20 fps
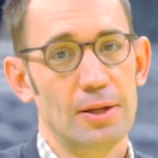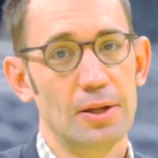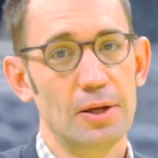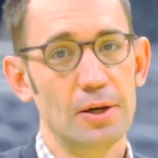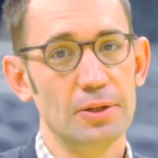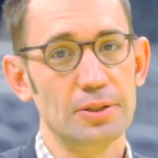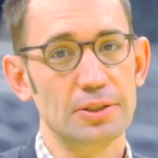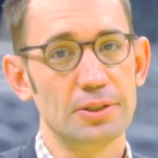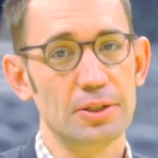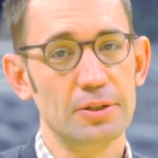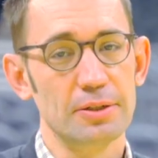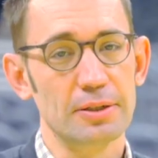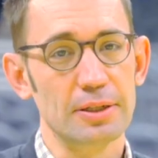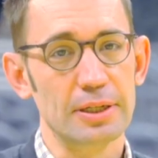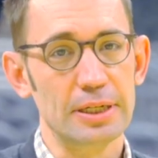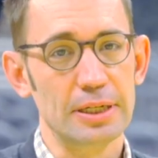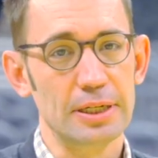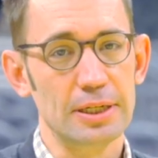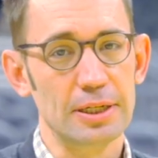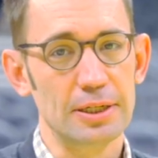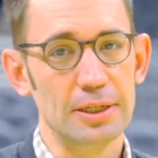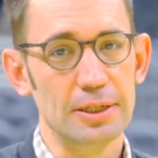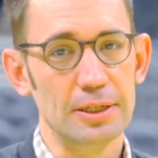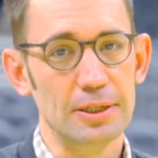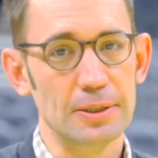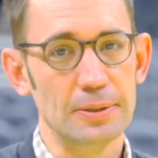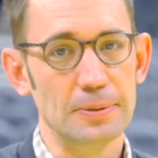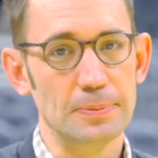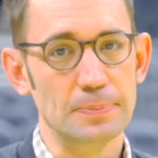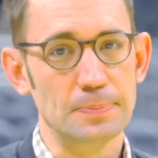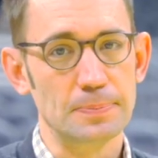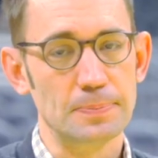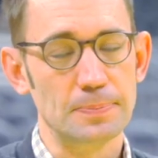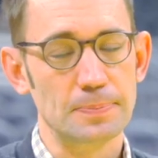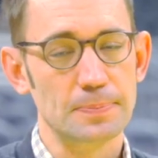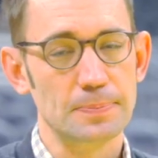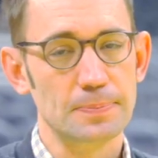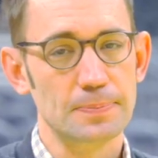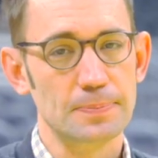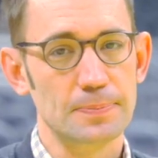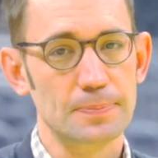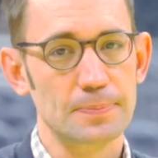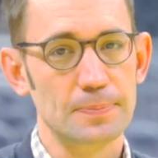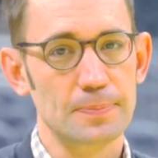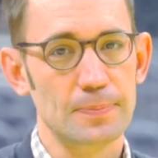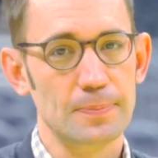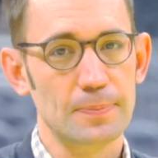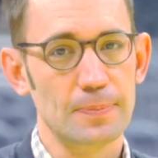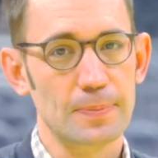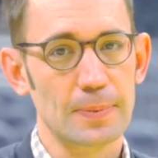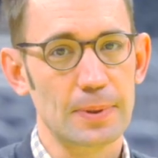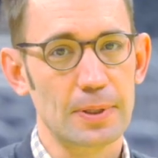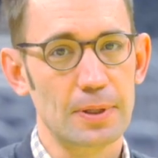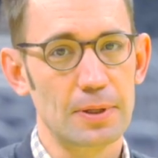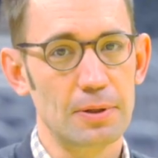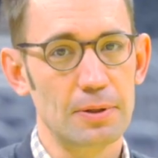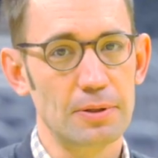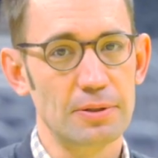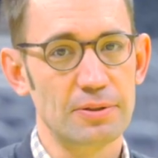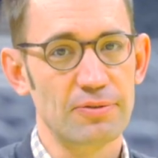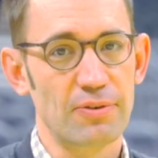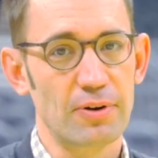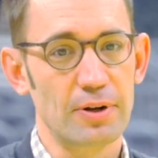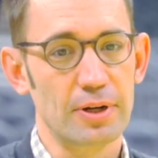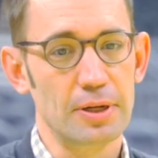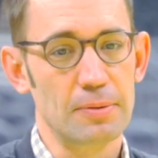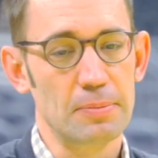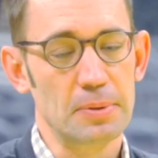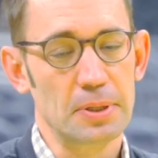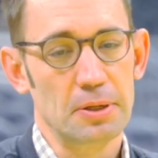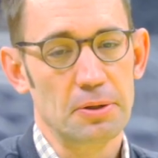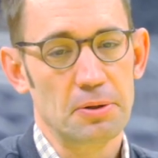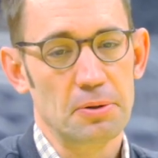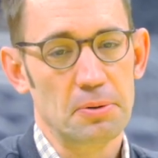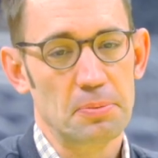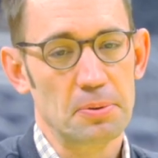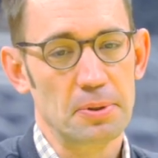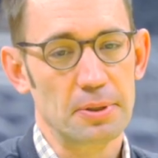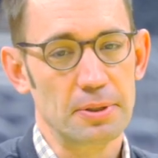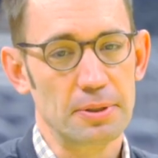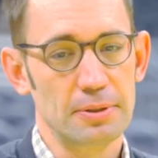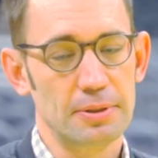No, certainly. Um, you know, it's funny. I mean, I grew up in a